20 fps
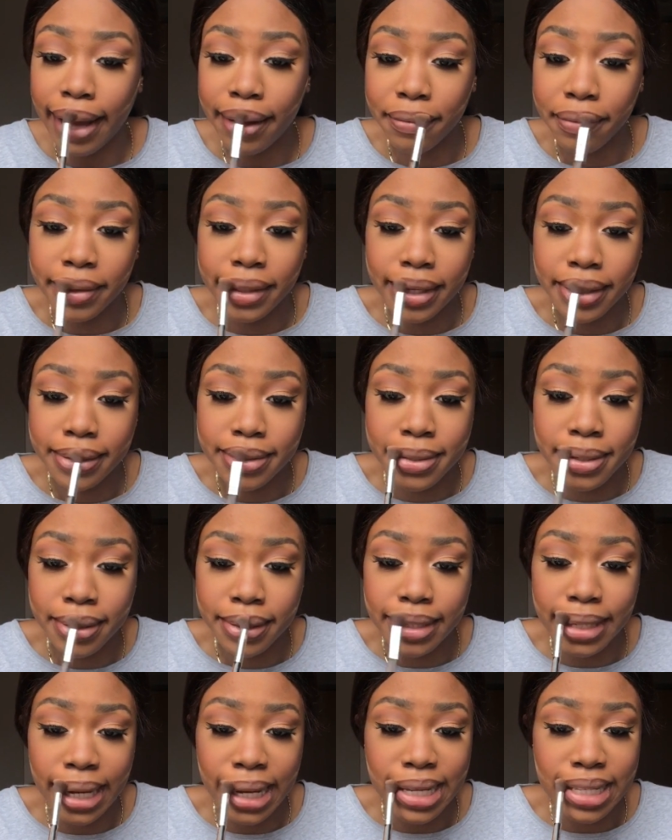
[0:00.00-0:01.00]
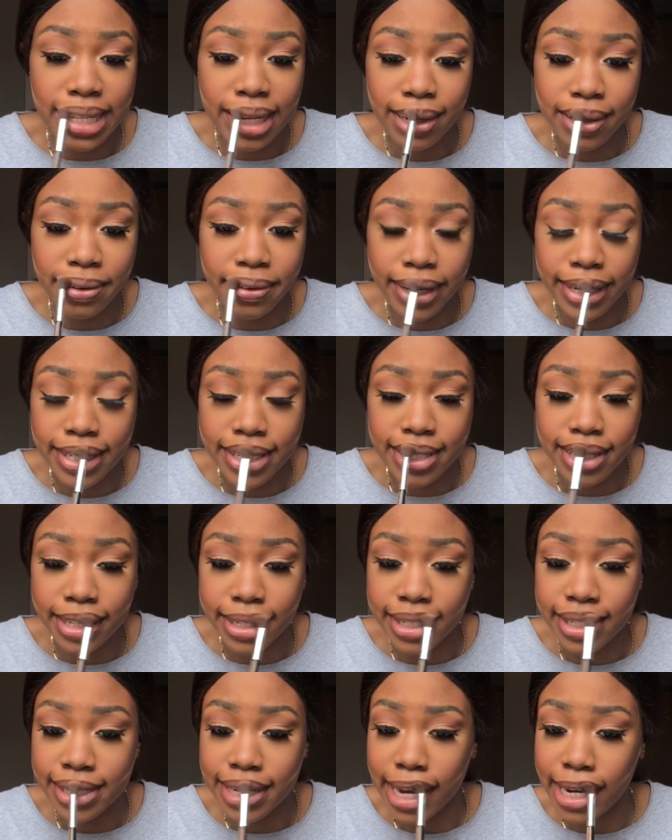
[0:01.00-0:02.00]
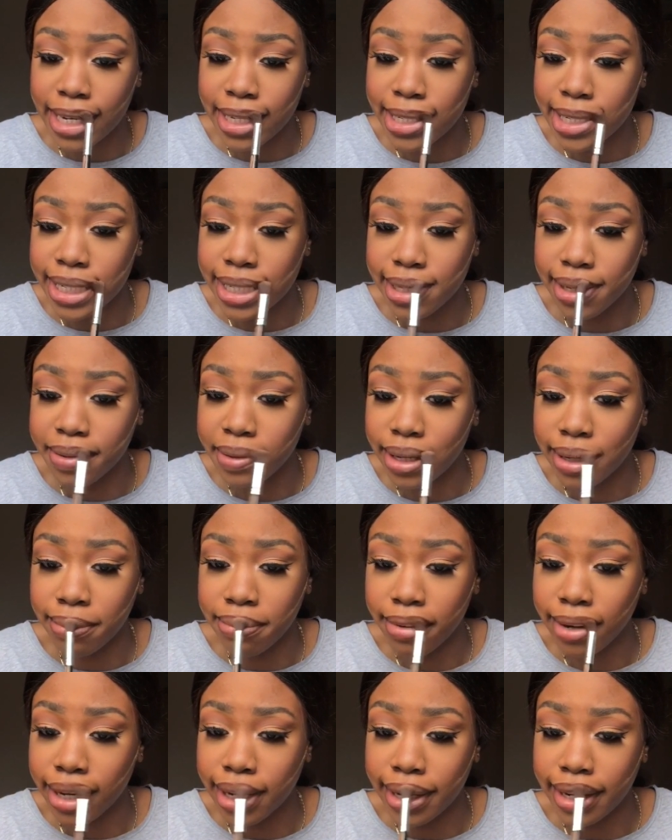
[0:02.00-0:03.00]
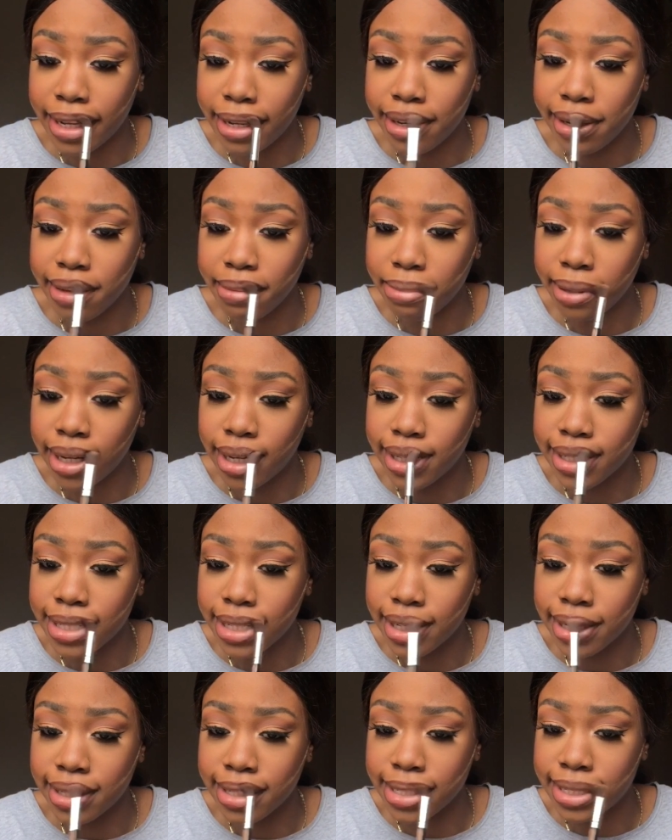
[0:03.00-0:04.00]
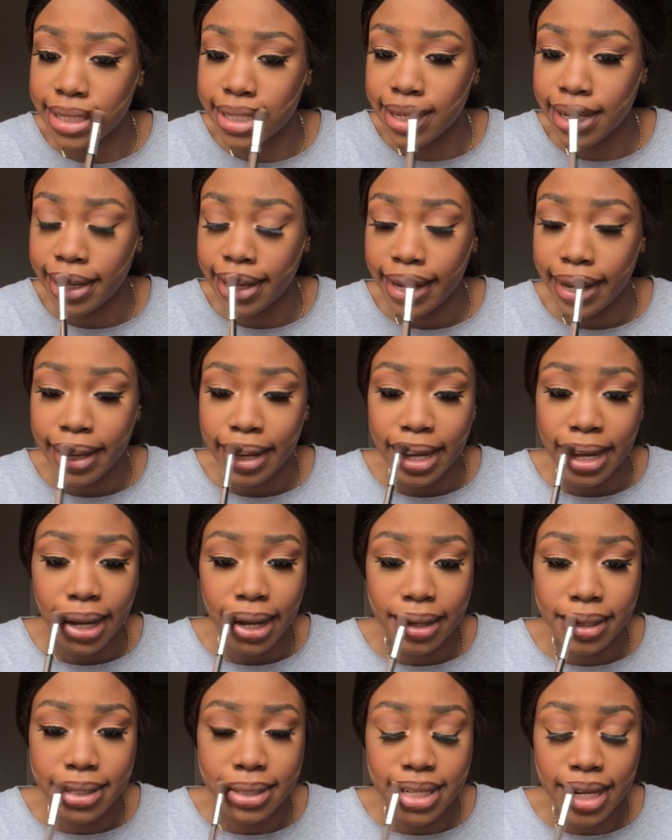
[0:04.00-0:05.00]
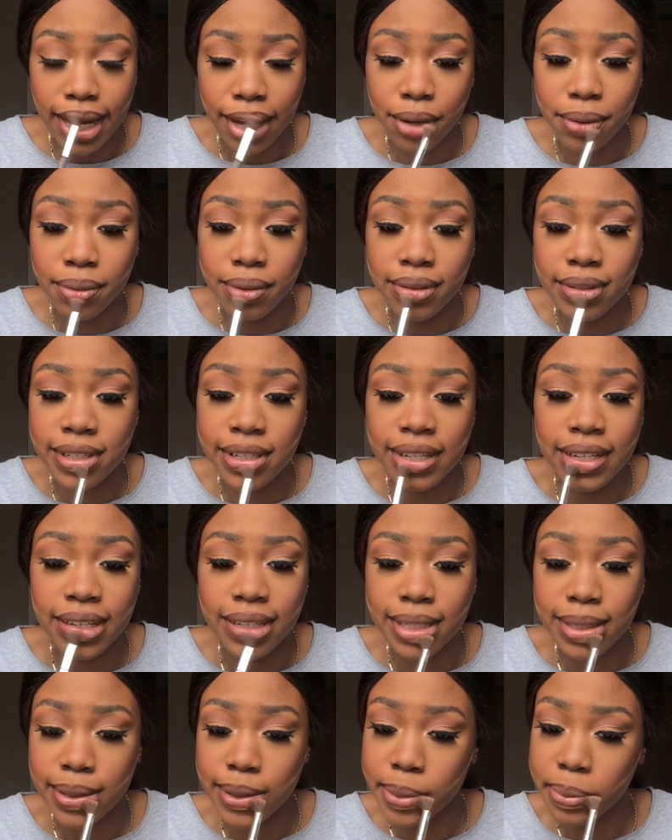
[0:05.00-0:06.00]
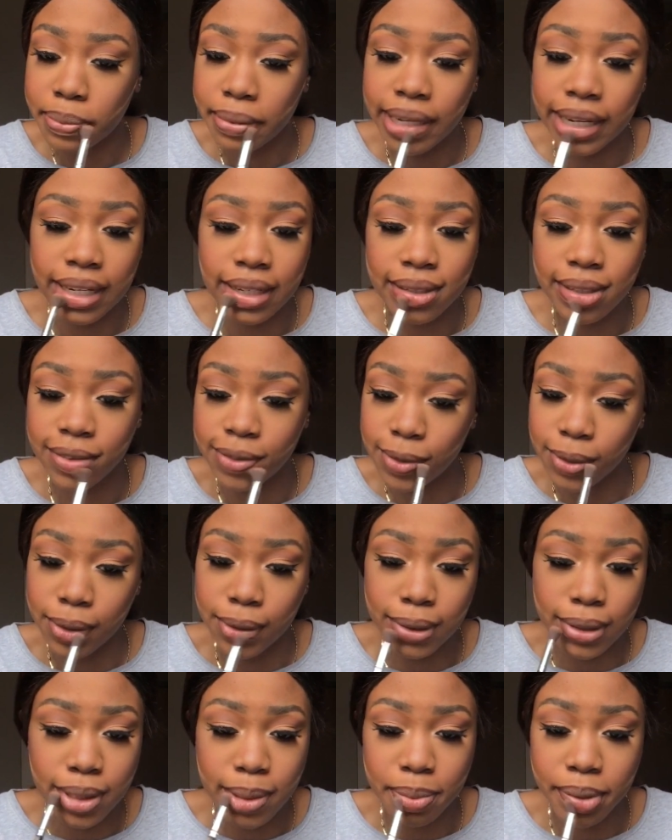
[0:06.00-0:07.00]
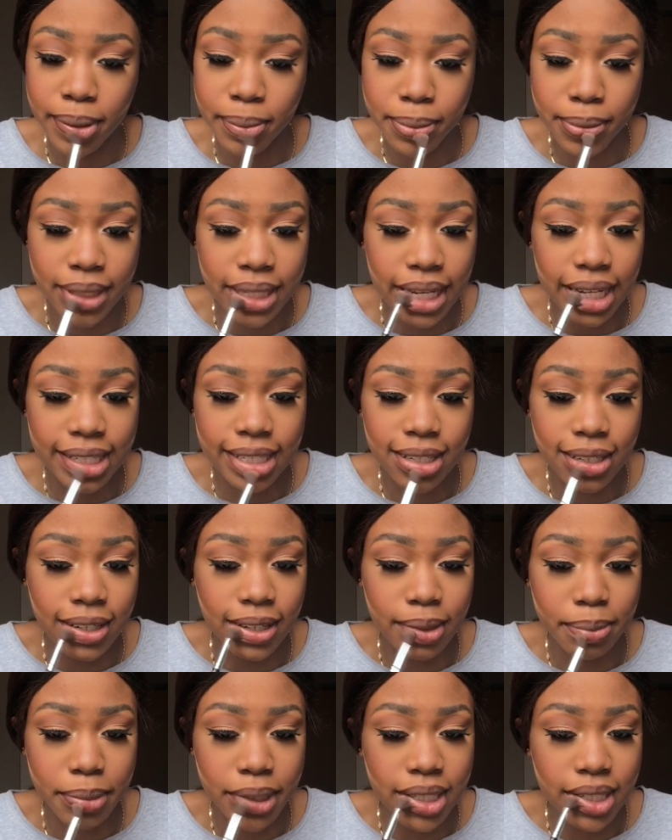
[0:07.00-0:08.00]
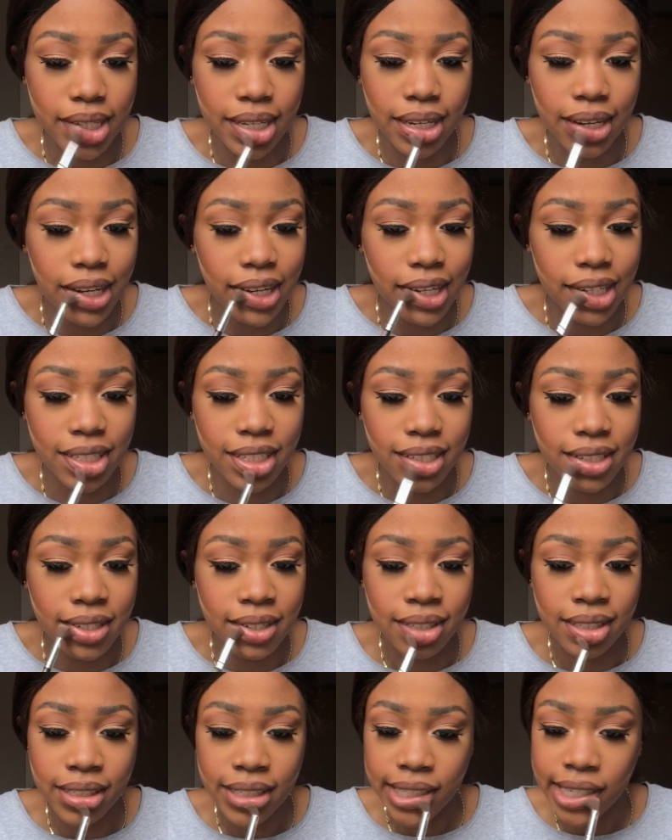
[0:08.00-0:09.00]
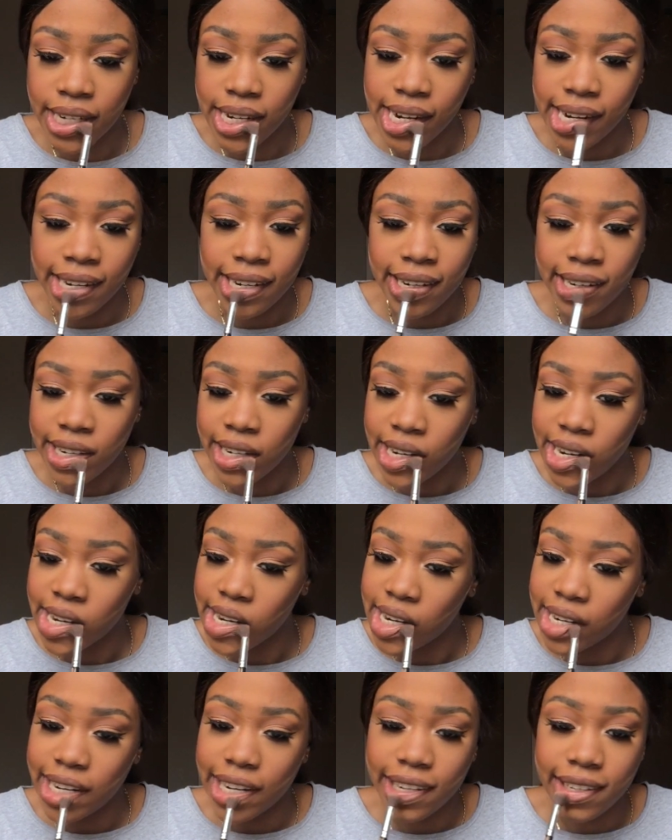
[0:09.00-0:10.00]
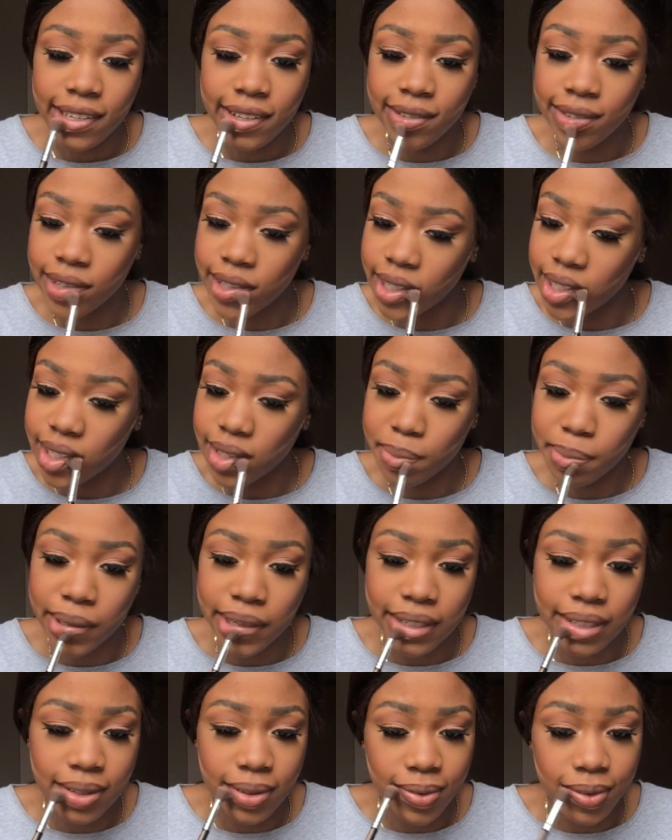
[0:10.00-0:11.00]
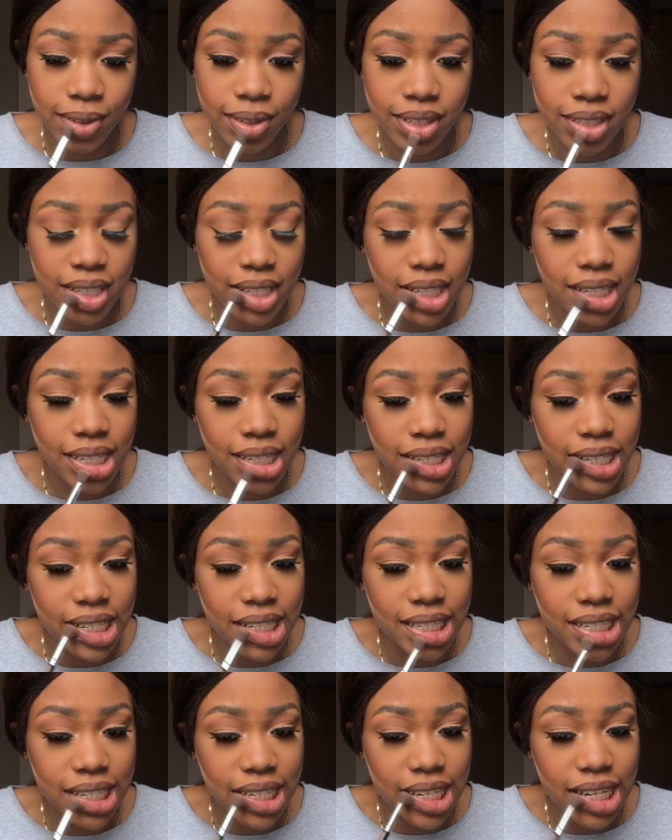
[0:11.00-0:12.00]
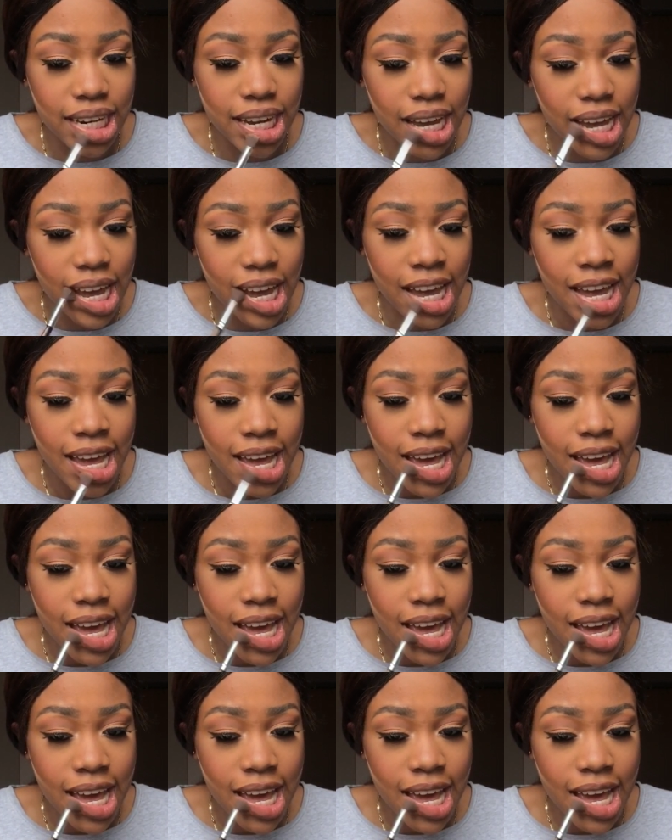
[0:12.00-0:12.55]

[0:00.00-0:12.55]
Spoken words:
within 2 days. They're already starting challenges, they're already bringing in new persons. And just like, what do you expect? Of course, people's heads are going to be turned. Like, you've known the person for a singular day.